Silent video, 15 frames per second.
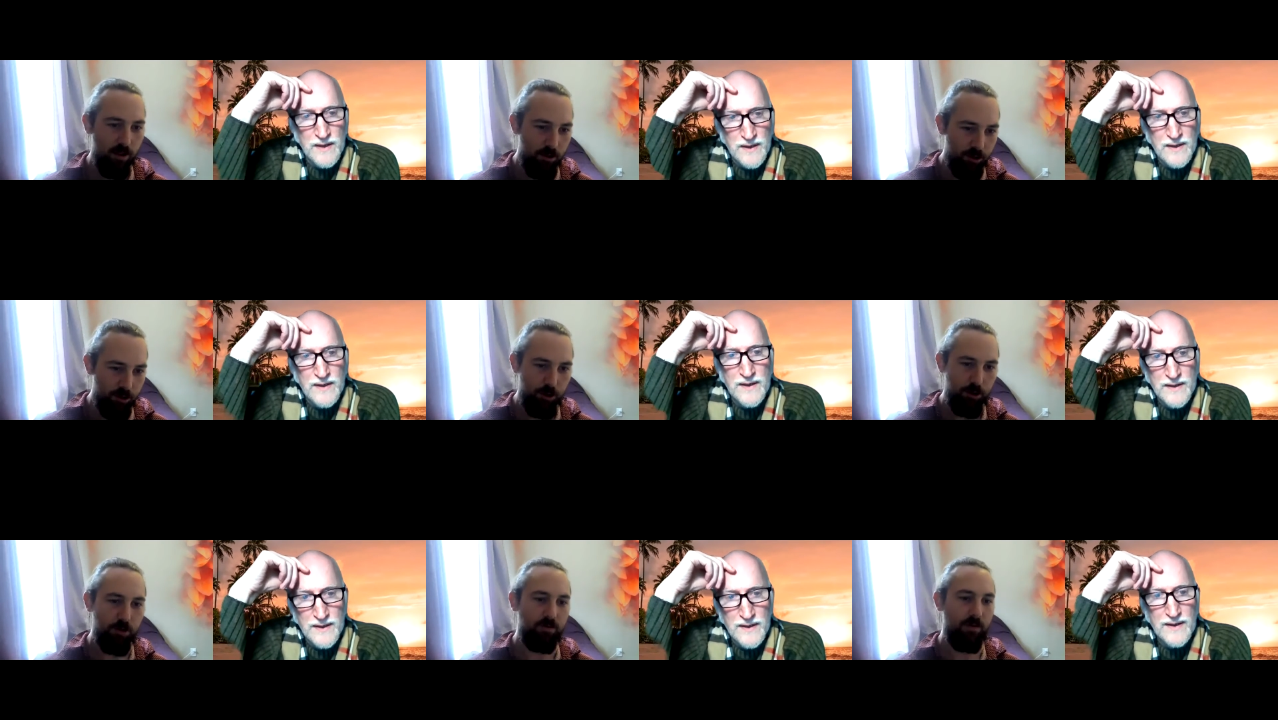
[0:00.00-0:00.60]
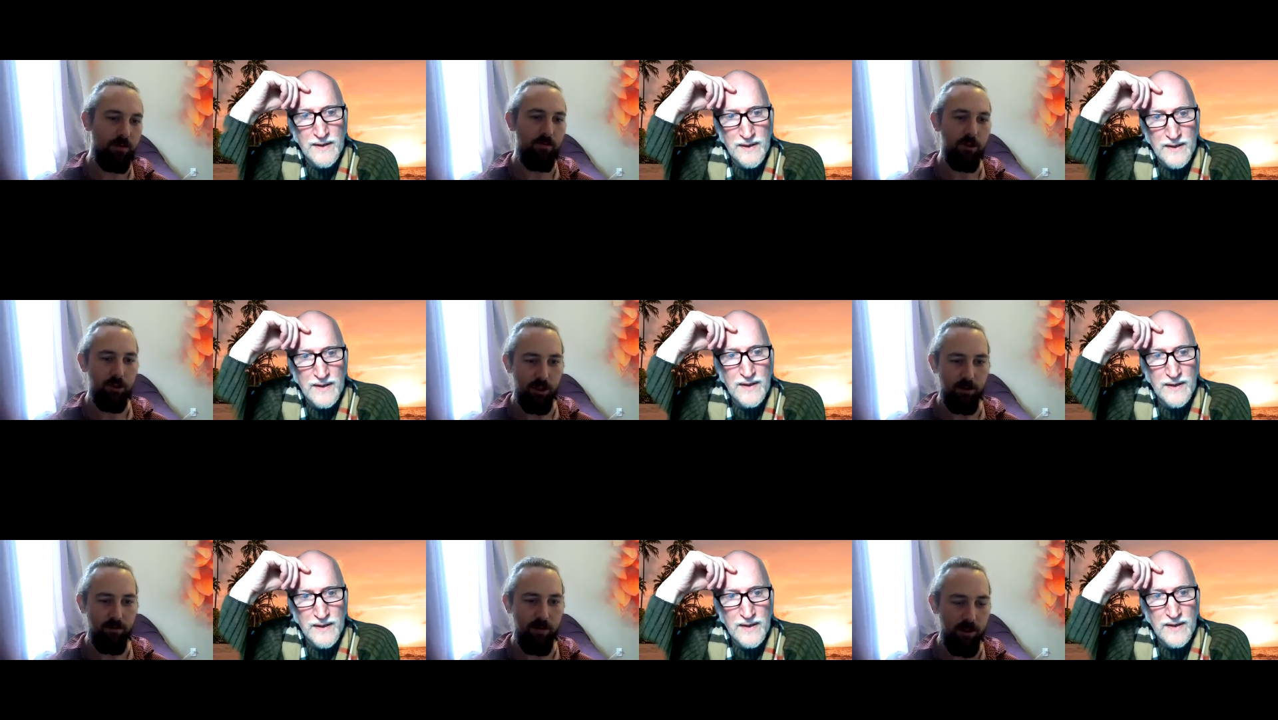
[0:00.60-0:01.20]
Speaker 1: two for every
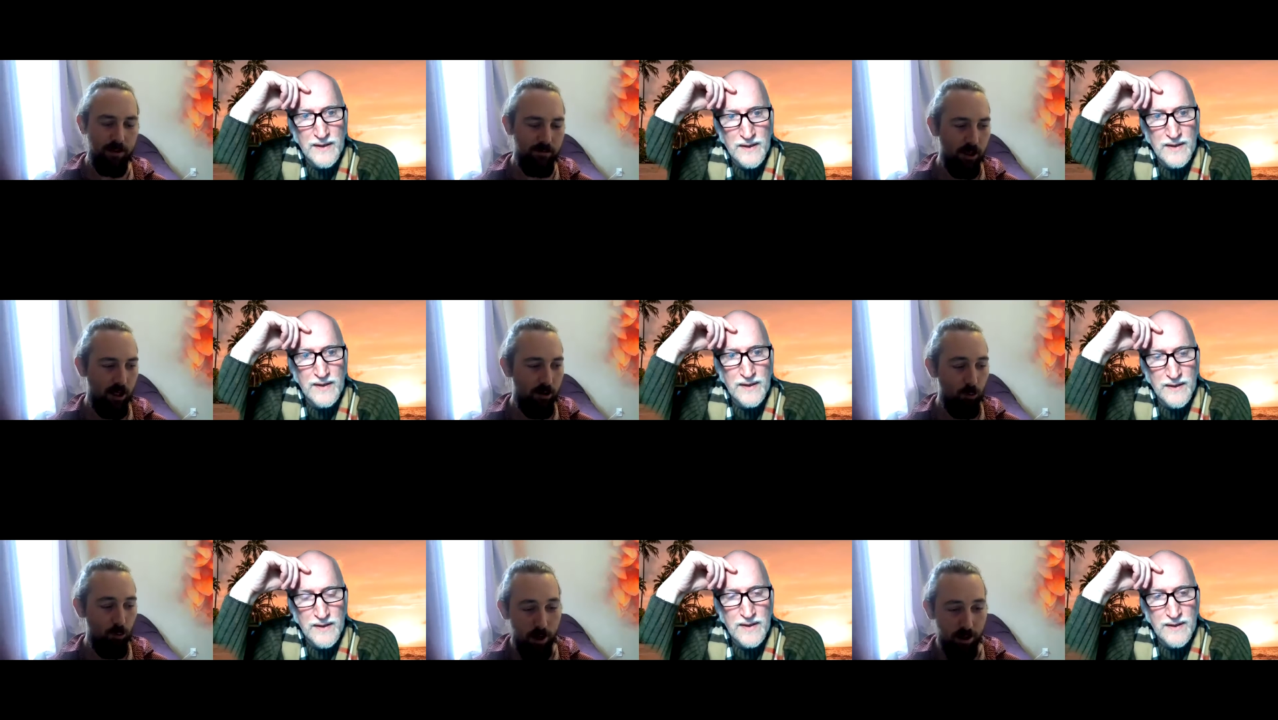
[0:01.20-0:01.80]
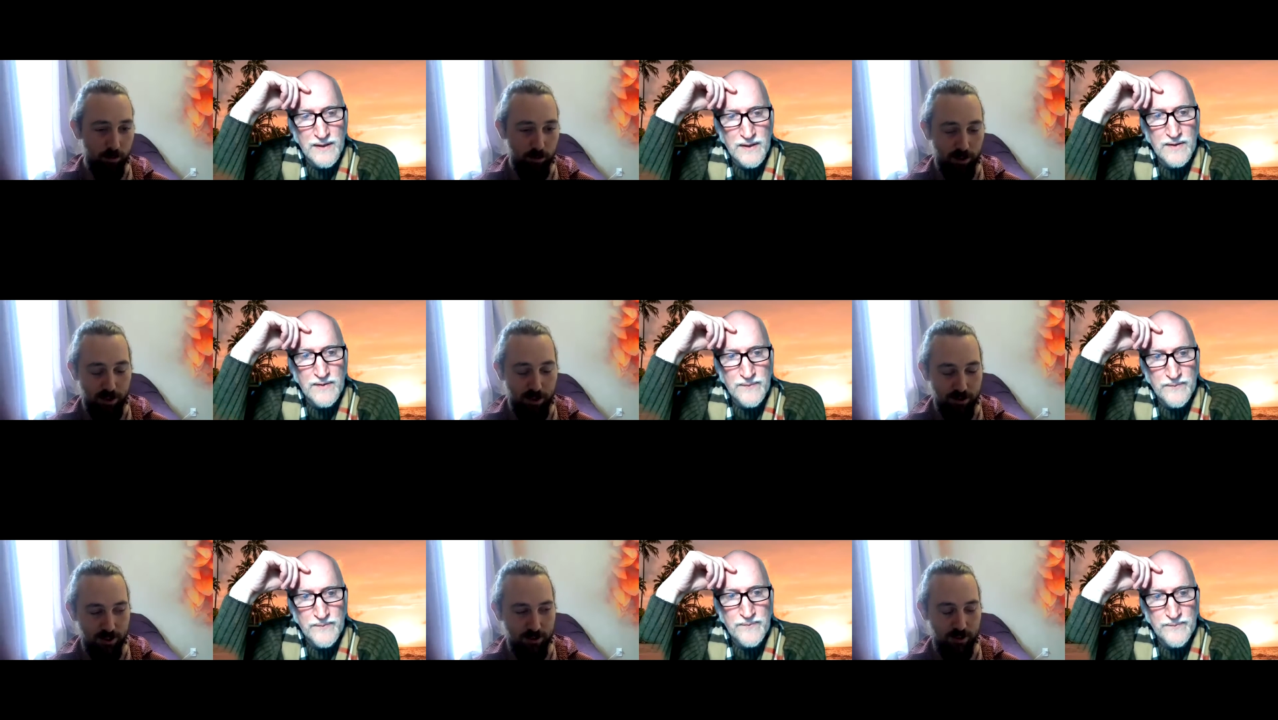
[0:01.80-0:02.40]
survey you've done. One of the
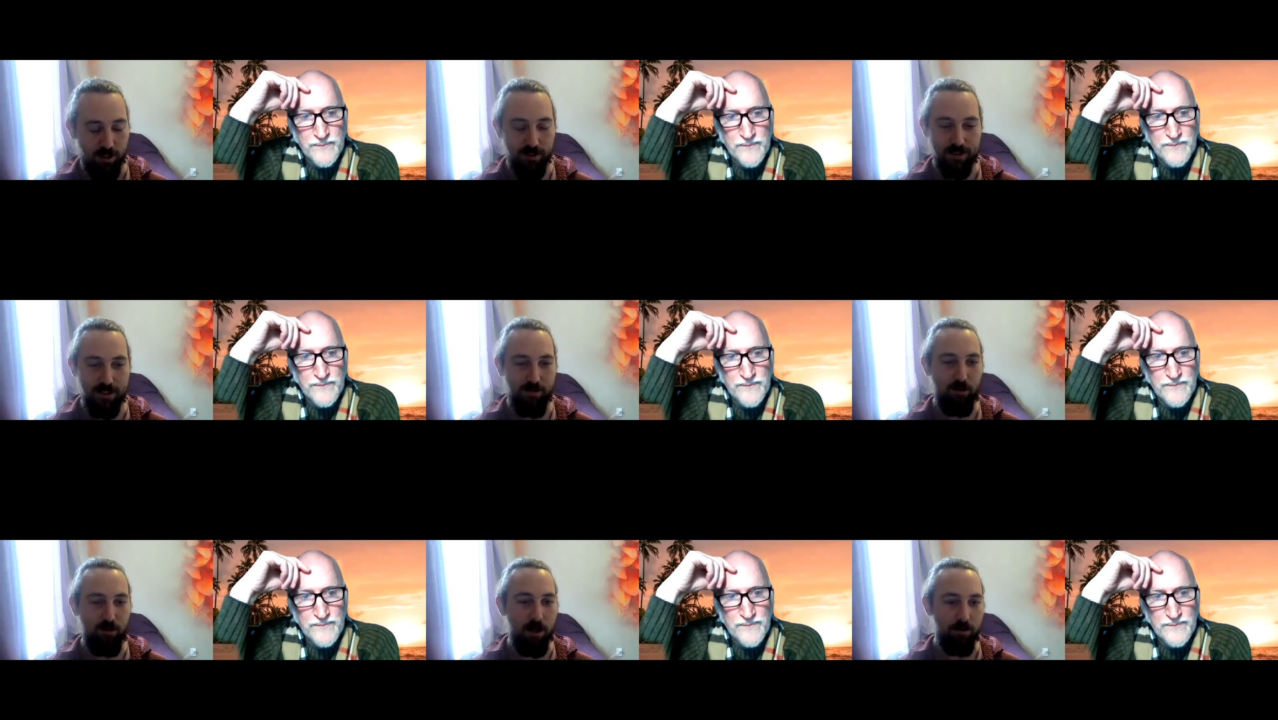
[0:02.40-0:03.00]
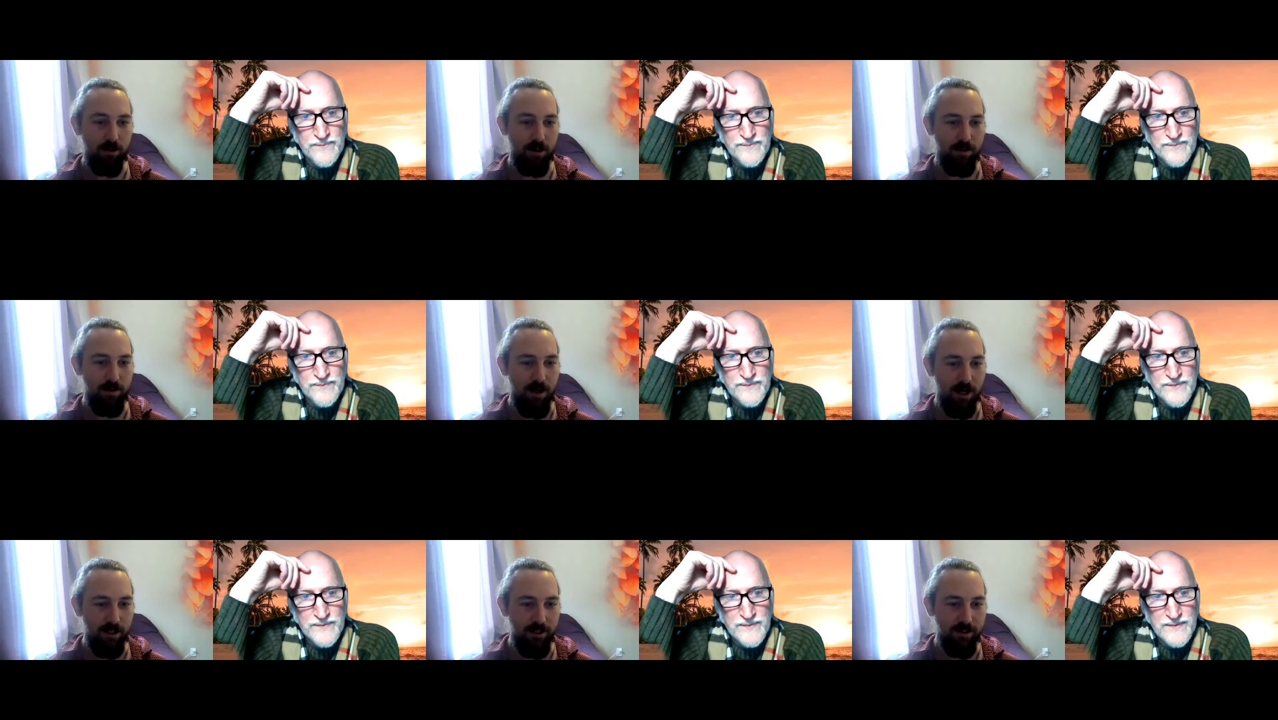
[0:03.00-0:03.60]
players has done
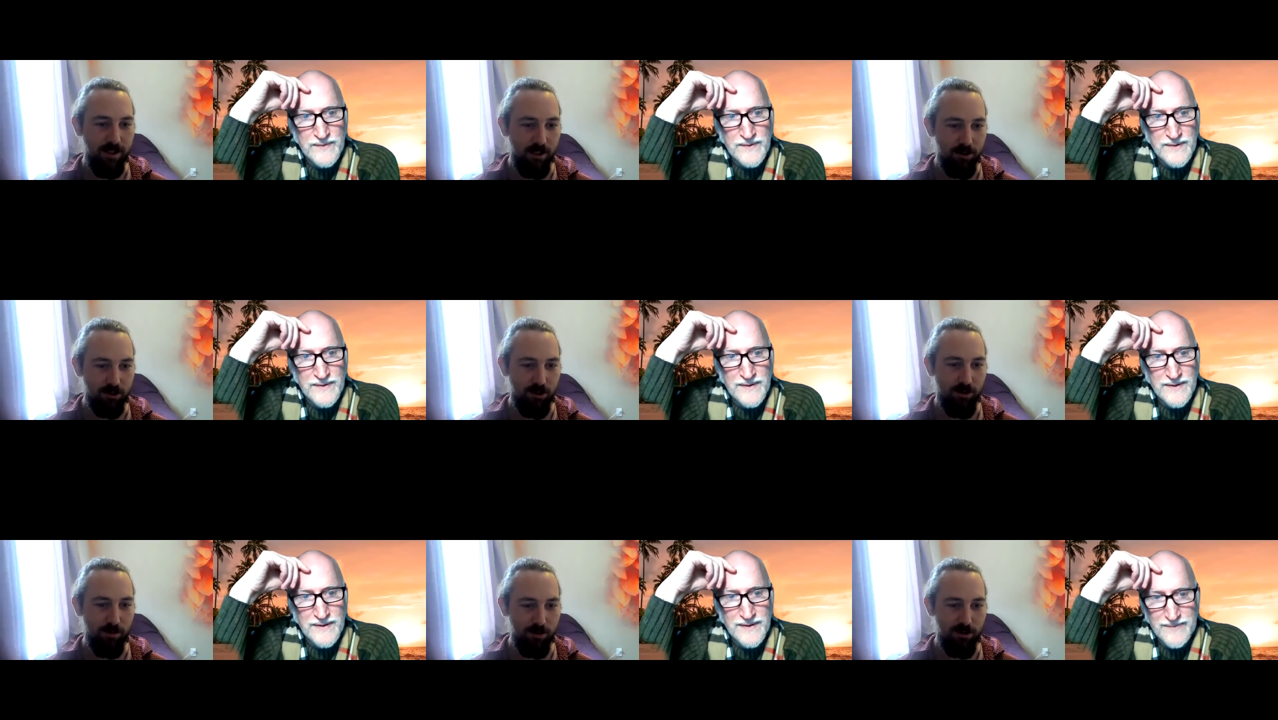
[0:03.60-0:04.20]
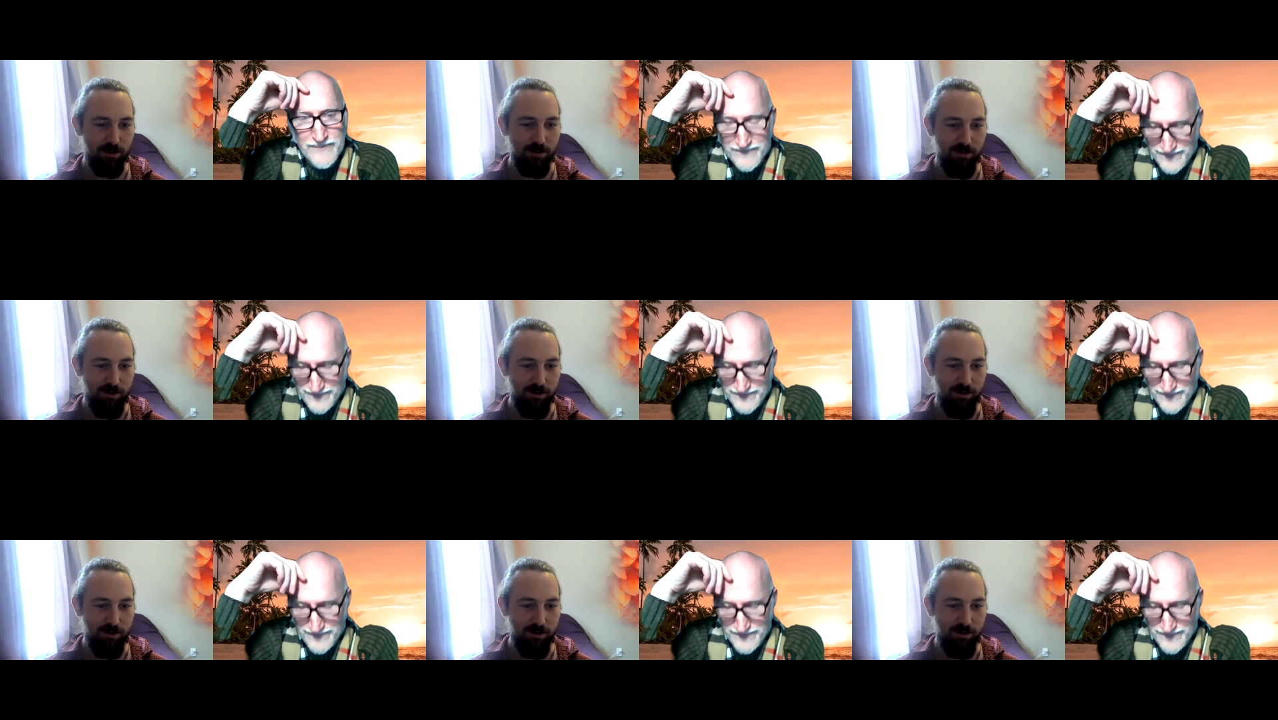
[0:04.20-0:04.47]
790 telescopes,